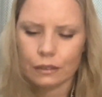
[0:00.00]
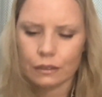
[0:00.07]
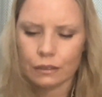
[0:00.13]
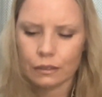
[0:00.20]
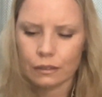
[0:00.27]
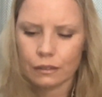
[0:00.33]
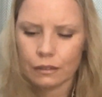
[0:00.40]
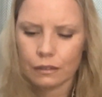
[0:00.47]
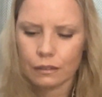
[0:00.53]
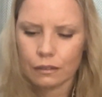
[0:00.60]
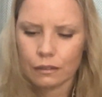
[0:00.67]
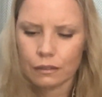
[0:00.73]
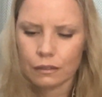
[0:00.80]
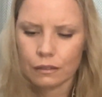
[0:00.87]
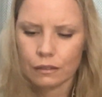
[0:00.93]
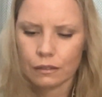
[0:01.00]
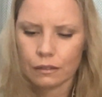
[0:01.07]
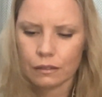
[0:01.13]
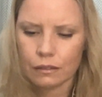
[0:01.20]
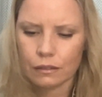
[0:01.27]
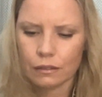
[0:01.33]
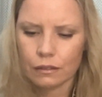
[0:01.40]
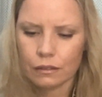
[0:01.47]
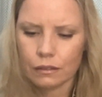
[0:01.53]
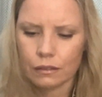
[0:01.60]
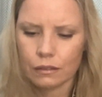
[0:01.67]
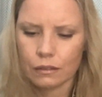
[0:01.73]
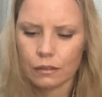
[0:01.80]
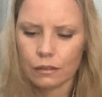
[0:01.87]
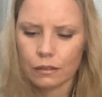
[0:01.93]

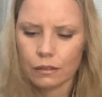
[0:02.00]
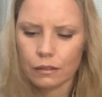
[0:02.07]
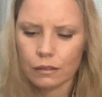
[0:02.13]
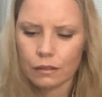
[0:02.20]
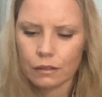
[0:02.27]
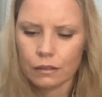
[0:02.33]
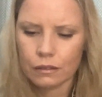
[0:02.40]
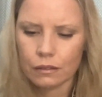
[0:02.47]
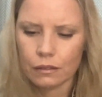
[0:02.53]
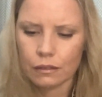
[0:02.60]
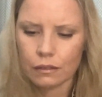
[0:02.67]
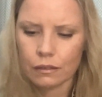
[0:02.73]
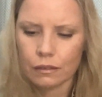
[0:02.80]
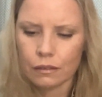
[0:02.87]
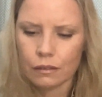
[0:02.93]
Nothing is said.